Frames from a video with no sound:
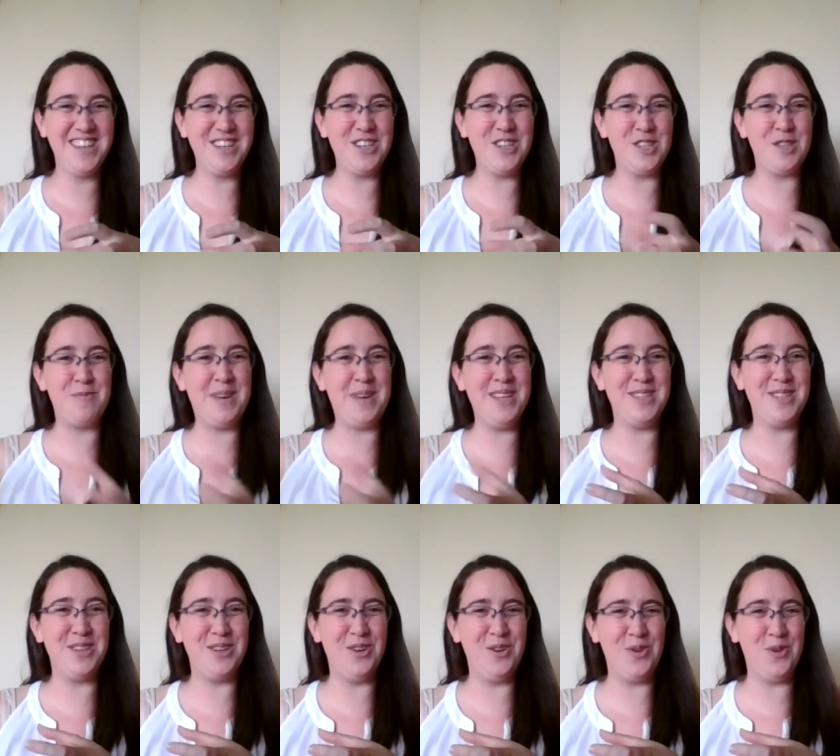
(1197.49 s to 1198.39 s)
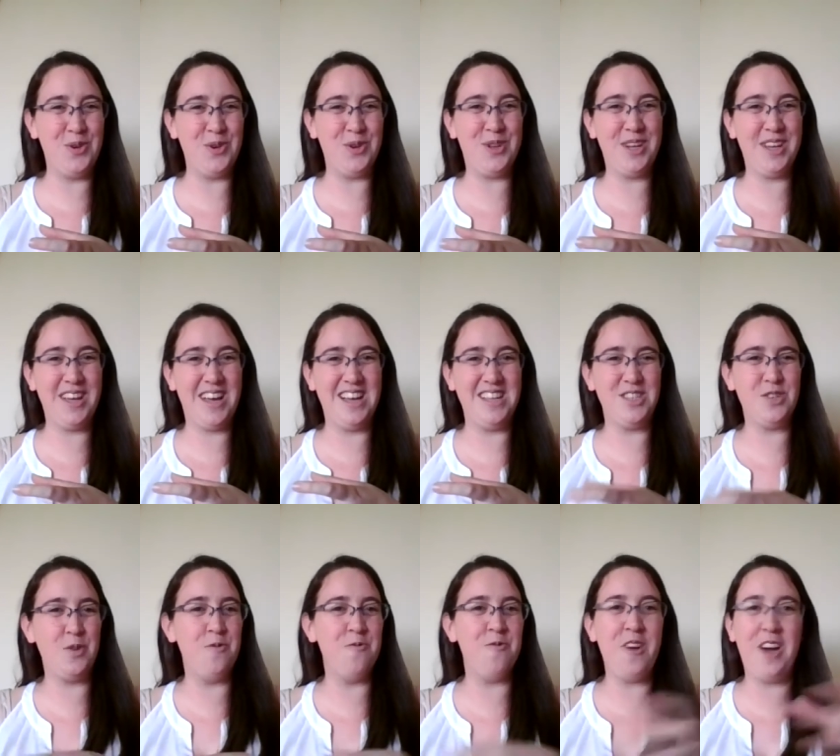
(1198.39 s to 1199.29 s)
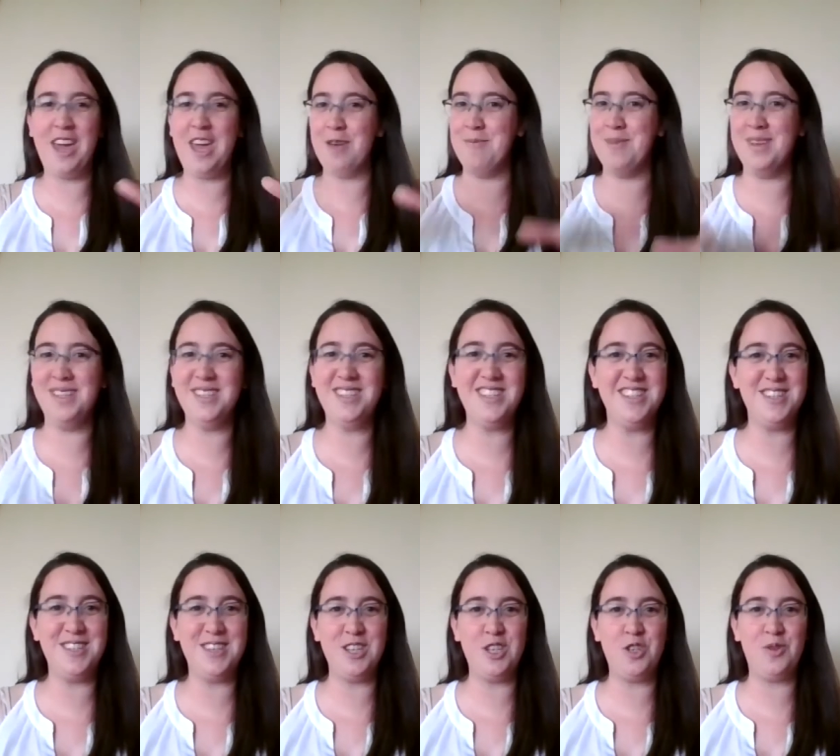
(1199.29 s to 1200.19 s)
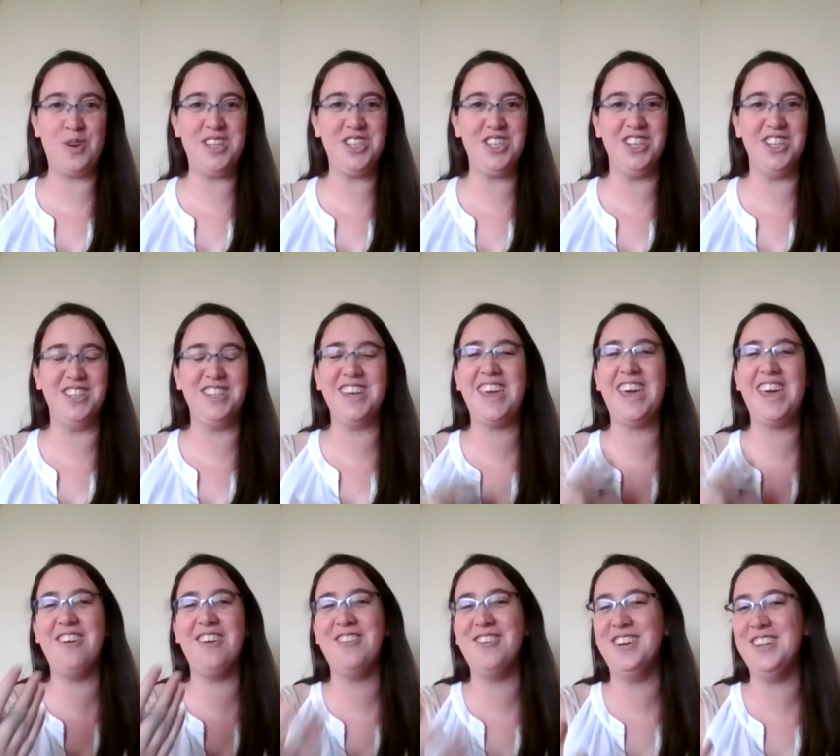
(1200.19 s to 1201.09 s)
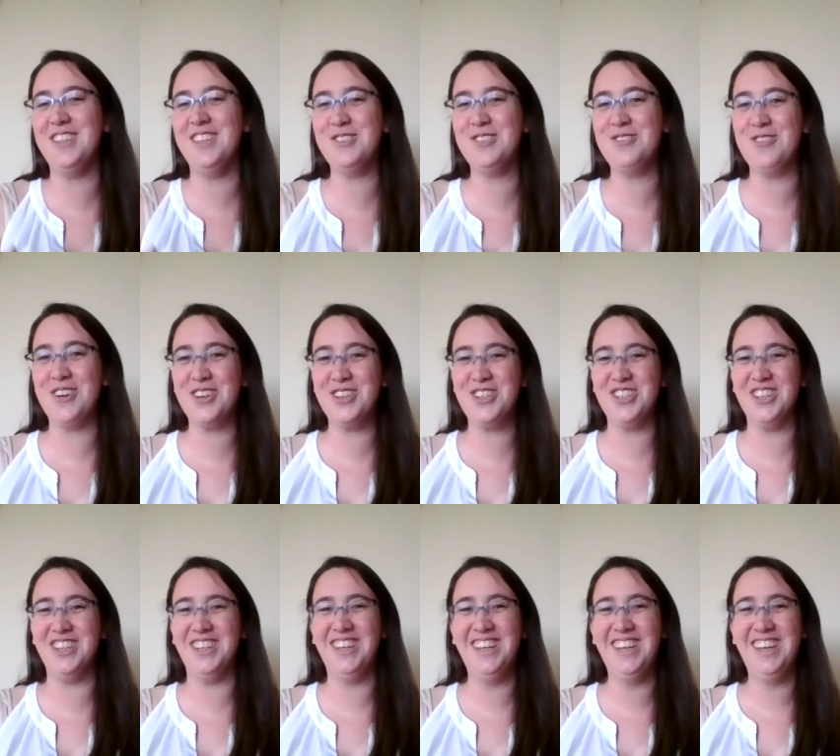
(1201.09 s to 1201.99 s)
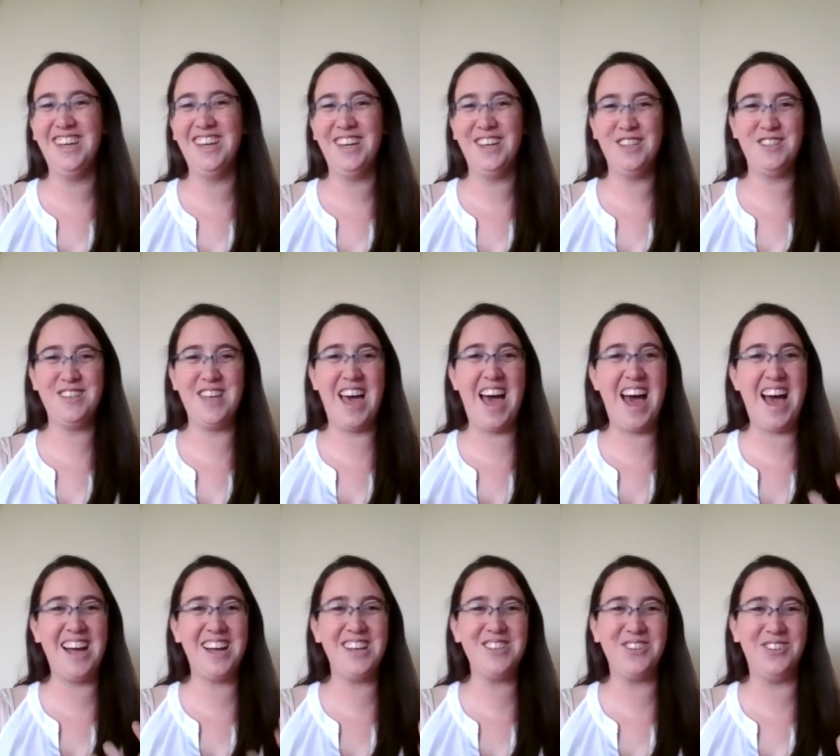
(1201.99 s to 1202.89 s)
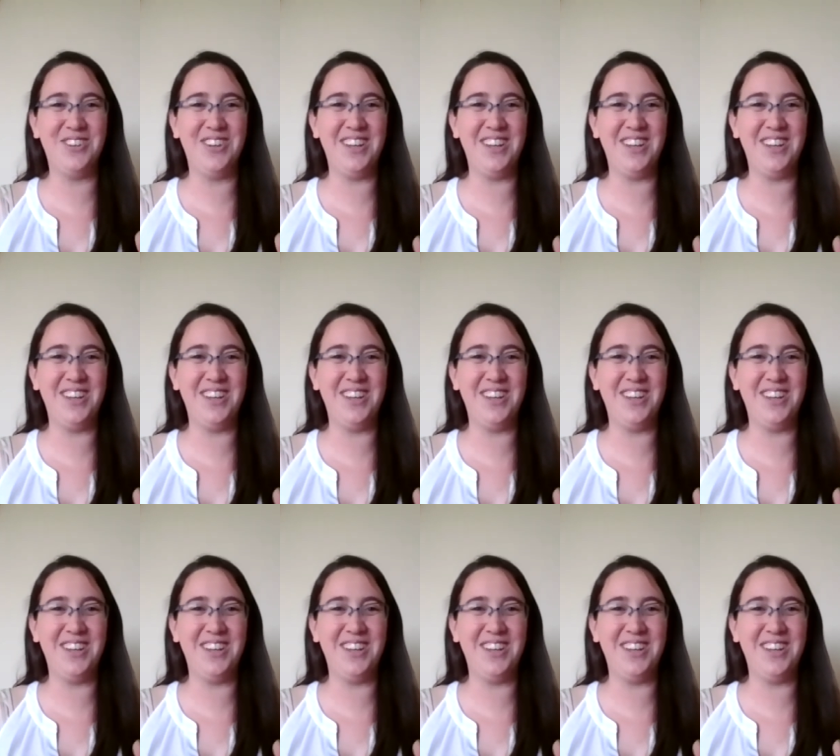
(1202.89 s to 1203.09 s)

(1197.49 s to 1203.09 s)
to speak to the Lord, and to invite Him into the situation, to hear an instruction, to act on